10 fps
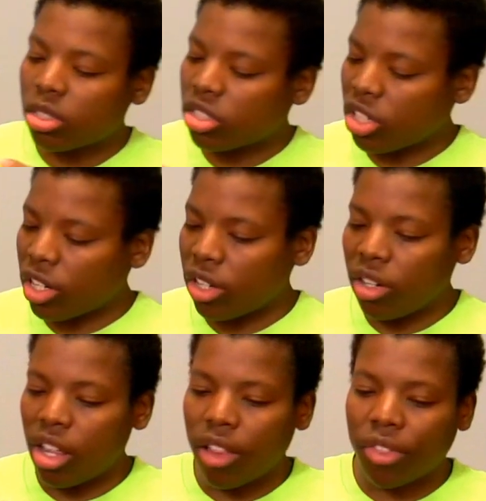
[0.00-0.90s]

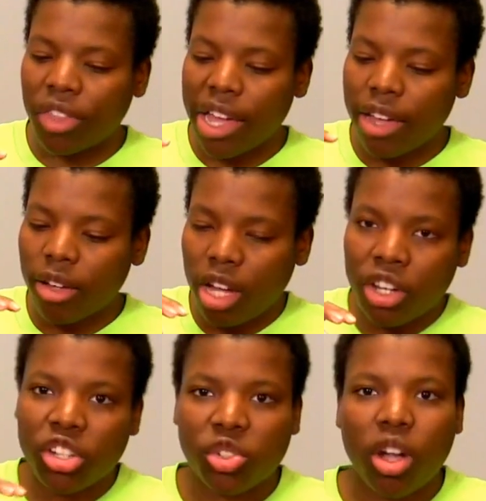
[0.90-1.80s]
turn that
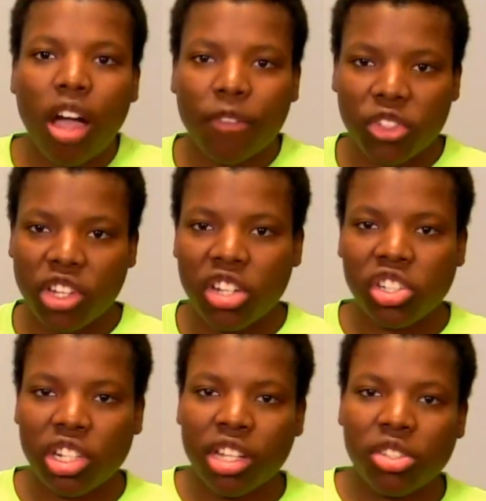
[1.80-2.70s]
initial
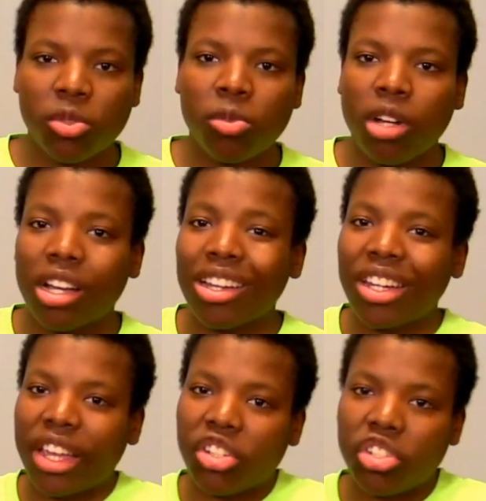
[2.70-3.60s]
conversation into a
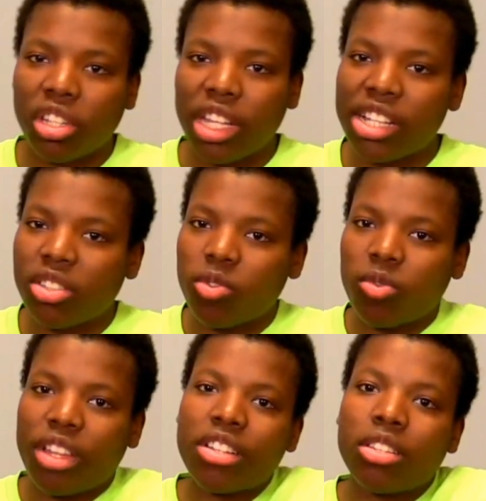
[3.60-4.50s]
connection that's
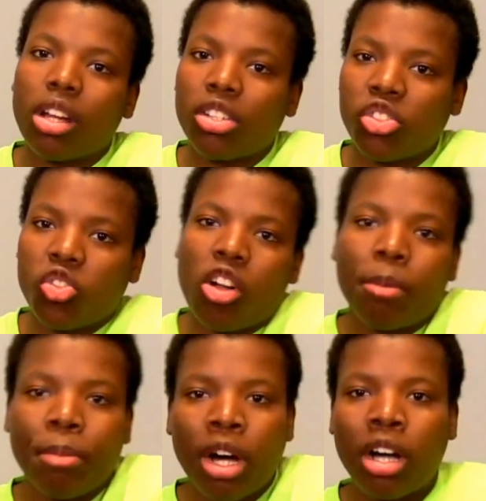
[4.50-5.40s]
a strong
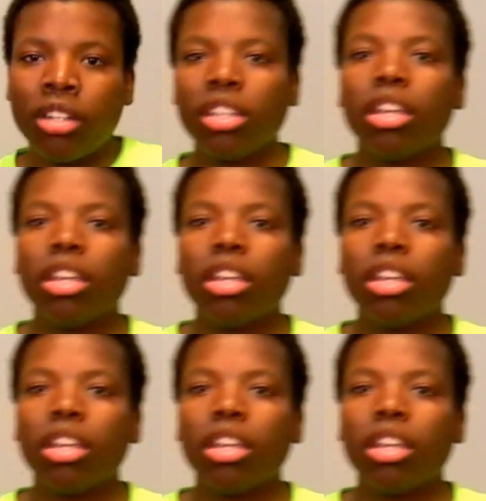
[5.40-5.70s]
bond.